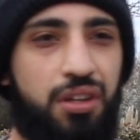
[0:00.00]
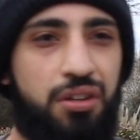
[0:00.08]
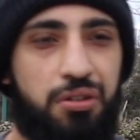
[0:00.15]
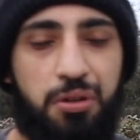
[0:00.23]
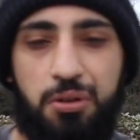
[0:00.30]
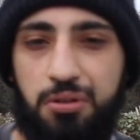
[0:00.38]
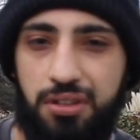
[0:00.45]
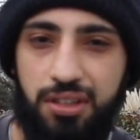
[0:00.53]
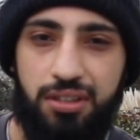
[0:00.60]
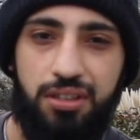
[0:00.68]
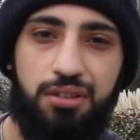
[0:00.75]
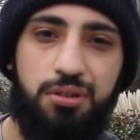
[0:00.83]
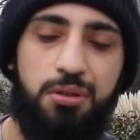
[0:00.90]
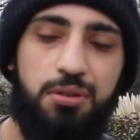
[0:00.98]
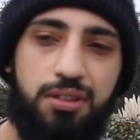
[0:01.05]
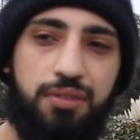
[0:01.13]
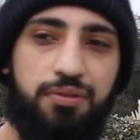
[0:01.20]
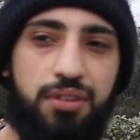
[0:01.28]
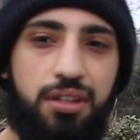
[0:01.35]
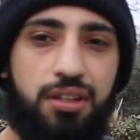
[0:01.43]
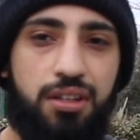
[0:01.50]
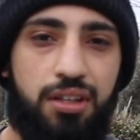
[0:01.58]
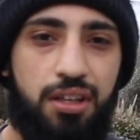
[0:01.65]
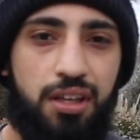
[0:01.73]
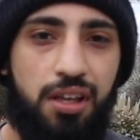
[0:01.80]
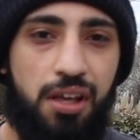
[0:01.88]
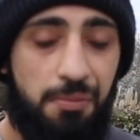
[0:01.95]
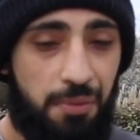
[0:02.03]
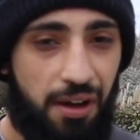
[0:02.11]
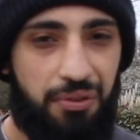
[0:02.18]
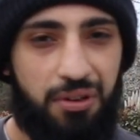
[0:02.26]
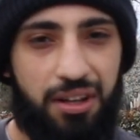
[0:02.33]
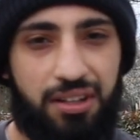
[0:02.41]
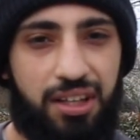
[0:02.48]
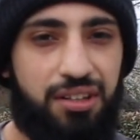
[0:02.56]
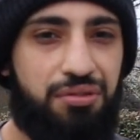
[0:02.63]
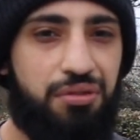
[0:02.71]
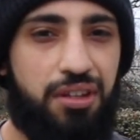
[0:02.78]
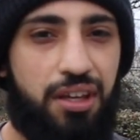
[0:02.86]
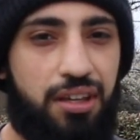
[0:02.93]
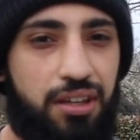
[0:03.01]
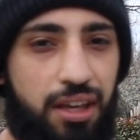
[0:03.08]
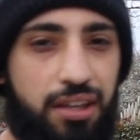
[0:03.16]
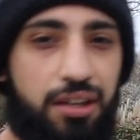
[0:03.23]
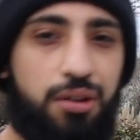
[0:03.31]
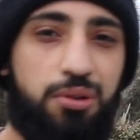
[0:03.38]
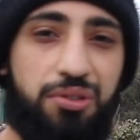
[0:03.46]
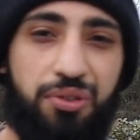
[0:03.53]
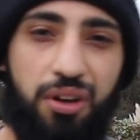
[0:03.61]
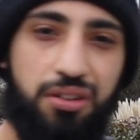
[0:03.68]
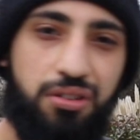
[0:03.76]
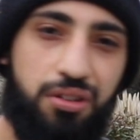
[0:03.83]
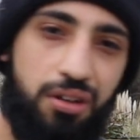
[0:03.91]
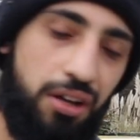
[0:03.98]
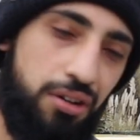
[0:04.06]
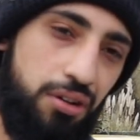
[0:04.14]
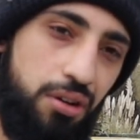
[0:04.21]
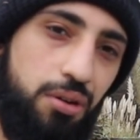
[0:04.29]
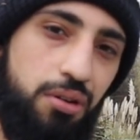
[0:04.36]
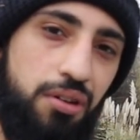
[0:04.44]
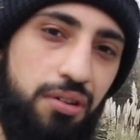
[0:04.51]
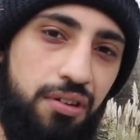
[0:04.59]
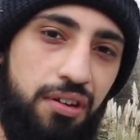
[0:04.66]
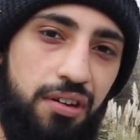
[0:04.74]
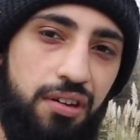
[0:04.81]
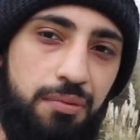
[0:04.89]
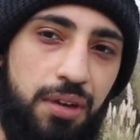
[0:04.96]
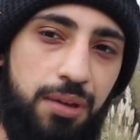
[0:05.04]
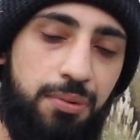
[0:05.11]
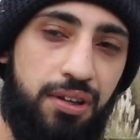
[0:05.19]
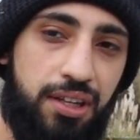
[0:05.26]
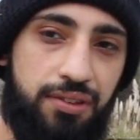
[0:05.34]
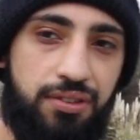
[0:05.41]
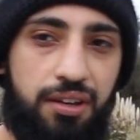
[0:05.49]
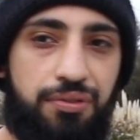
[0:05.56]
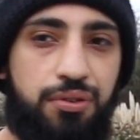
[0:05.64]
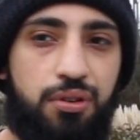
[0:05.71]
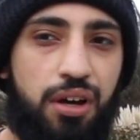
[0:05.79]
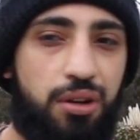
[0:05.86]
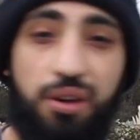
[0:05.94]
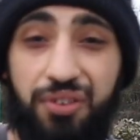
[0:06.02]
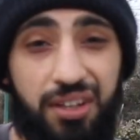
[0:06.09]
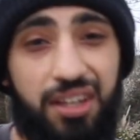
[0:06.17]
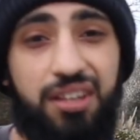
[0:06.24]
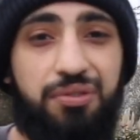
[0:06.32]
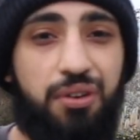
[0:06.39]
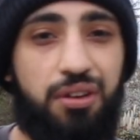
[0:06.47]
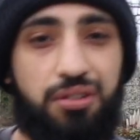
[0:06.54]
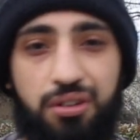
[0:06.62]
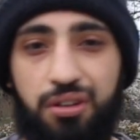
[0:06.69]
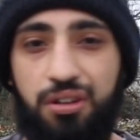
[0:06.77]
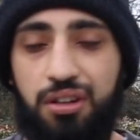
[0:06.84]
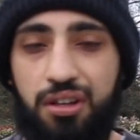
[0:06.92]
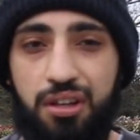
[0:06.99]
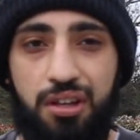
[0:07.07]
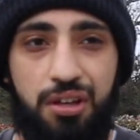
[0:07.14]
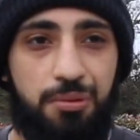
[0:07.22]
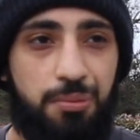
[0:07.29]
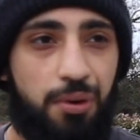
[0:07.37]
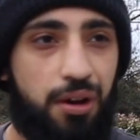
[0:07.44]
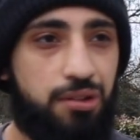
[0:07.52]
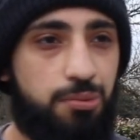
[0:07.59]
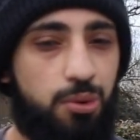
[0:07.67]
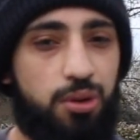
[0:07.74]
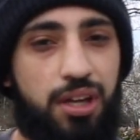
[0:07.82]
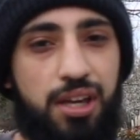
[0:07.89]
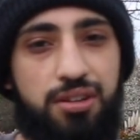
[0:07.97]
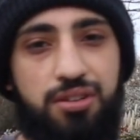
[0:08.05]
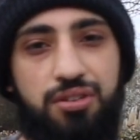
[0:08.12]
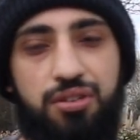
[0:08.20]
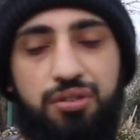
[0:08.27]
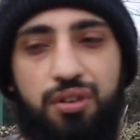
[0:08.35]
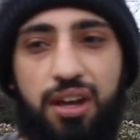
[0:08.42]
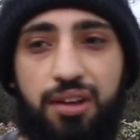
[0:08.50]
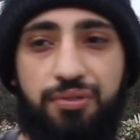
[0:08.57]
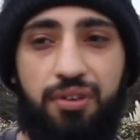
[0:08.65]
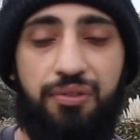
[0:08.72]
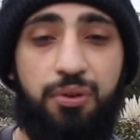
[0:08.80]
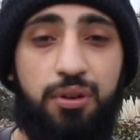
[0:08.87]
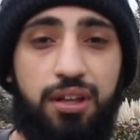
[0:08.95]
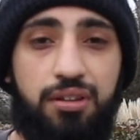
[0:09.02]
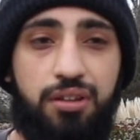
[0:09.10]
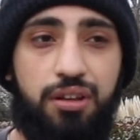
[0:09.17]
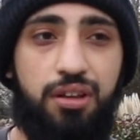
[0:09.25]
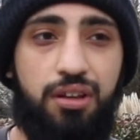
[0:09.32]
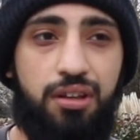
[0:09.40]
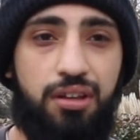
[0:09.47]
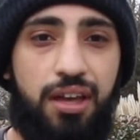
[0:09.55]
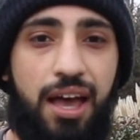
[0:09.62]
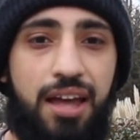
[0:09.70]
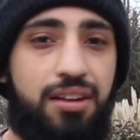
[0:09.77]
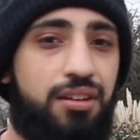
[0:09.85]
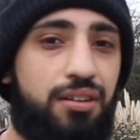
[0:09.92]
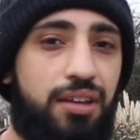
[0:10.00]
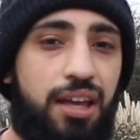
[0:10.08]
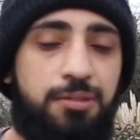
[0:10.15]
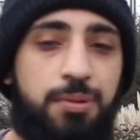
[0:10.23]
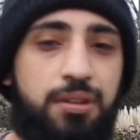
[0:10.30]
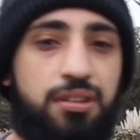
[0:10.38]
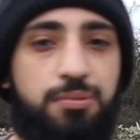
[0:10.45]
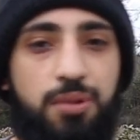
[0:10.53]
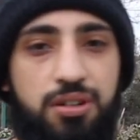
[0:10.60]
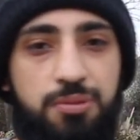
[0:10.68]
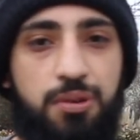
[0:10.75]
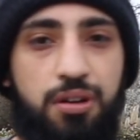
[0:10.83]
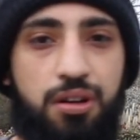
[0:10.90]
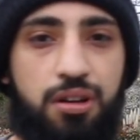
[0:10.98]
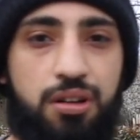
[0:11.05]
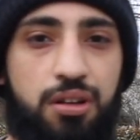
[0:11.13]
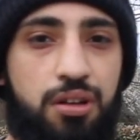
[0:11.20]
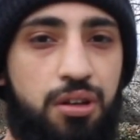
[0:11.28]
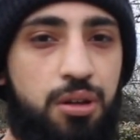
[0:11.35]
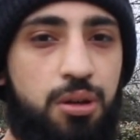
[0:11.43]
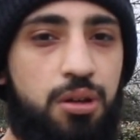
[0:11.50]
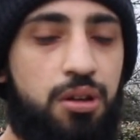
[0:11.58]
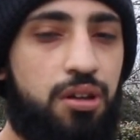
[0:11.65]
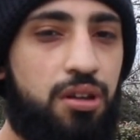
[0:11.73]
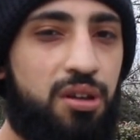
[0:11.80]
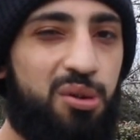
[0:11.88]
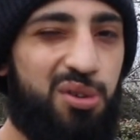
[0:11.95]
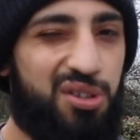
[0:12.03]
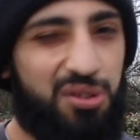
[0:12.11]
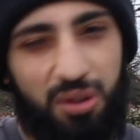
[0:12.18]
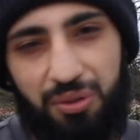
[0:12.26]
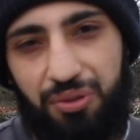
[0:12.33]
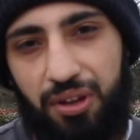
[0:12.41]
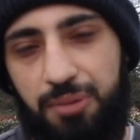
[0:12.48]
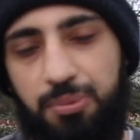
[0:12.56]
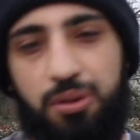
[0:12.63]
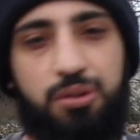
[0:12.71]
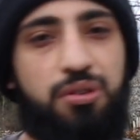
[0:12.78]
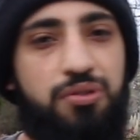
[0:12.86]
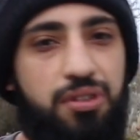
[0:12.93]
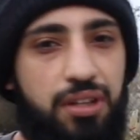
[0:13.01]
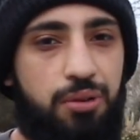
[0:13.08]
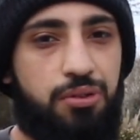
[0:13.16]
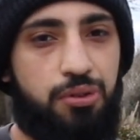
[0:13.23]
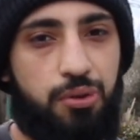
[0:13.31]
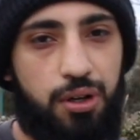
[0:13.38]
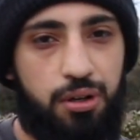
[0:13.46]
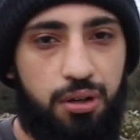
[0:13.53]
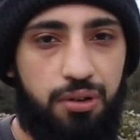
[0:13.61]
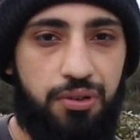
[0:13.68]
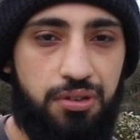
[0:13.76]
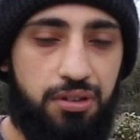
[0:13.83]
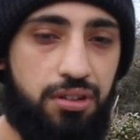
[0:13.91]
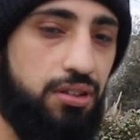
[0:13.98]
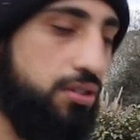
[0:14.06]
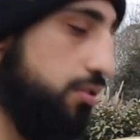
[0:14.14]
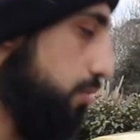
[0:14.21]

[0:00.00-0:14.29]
260, 270. But I feel like the S3L was faster. I don't know, maybe it gives that feel. I don't think it is faster, but it's more engaging to drive. I feel like the handling aspect is much better, which is not fair because obviously that was on coilovers and this is